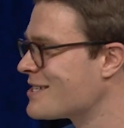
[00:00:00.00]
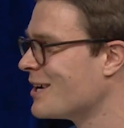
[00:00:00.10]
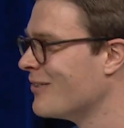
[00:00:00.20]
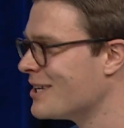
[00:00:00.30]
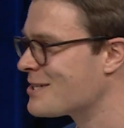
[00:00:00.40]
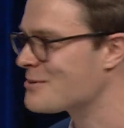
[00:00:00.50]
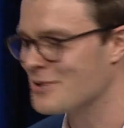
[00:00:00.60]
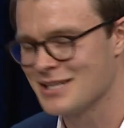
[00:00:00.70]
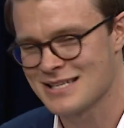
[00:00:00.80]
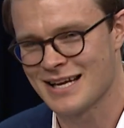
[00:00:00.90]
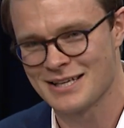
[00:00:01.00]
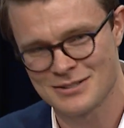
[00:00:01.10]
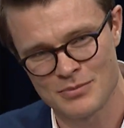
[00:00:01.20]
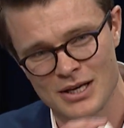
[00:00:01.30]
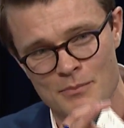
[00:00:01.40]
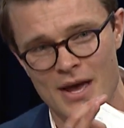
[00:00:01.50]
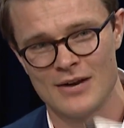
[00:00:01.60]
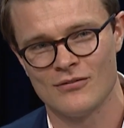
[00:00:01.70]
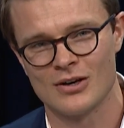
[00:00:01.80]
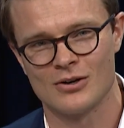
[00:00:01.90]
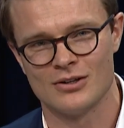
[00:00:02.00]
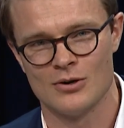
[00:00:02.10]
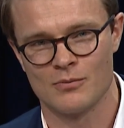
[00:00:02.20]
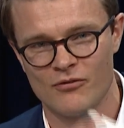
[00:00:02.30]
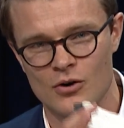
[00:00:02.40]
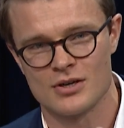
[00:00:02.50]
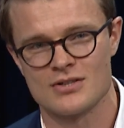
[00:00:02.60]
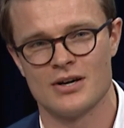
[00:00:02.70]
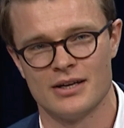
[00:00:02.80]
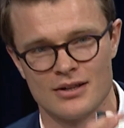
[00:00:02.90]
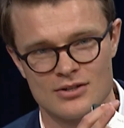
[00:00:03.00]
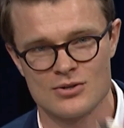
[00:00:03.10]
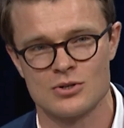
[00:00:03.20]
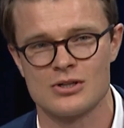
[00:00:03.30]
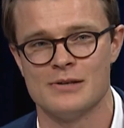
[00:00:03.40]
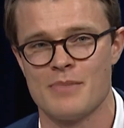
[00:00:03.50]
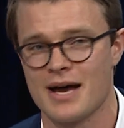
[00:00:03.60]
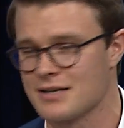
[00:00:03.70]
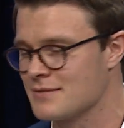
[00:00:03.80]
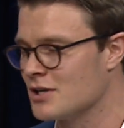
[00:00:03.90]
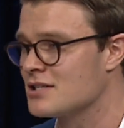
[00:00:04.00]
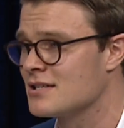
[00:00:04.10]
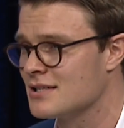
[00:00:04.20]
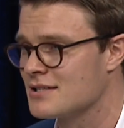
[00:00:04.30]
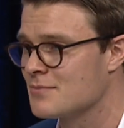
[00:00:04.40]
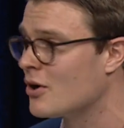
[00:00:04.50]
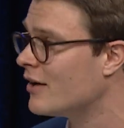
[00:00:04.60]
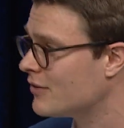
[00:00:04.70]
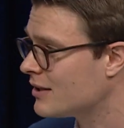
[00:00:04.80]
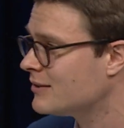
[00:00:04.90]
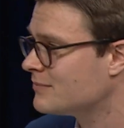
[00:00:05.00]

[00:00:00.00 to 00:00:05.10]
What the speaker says: generations what it's like to be a benefit, focus on the social impact as much as it is the profit.